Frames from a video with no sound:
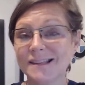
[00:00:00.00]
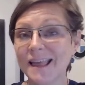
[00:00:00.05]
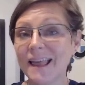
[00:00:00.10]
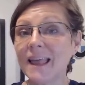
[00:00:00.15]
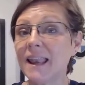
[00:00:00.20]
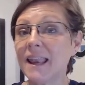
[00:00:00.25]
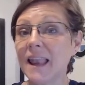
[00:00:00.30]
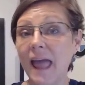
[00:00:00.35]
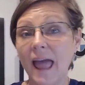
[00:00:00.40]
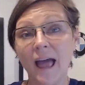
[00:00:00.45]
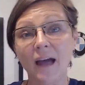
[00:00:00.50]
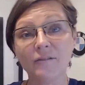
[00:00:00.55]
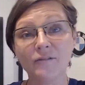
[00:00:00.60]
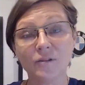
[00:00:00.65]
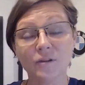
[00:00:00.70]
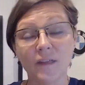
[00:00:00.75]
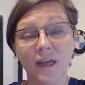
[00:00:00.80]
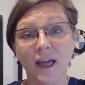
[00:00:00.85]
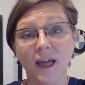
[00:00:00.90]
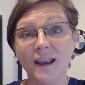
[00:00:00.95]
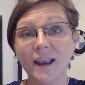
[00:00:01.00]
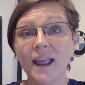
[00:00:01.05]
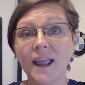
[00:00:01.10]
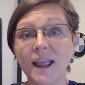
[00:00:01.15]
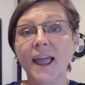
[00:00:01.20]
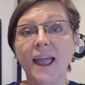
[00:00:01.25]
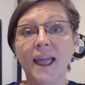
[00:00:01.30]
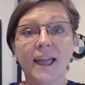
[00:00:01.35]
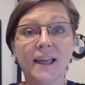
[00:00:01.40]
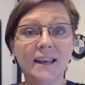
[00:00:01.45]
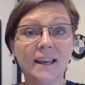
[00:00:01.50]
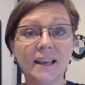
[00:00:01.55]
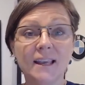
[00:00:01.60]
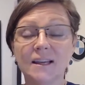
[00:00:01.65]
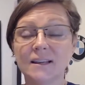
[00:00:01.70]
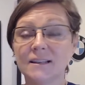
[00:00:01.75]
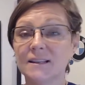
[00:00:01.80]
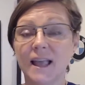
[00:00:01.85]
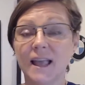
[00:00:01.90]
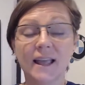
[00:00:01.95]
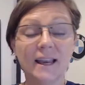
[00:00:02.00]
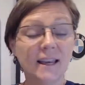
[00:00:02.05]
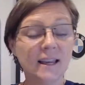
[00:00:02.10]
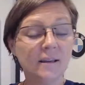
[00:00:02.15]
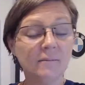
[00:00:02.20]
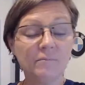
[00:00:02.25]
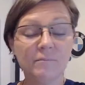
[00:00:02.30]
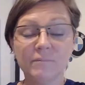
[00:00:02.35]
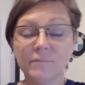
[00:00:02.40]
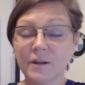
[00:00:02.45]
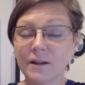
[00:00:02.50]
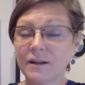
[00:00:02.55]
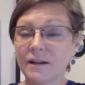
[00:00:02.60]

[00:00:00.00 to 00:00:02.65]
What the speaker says: Then after that, any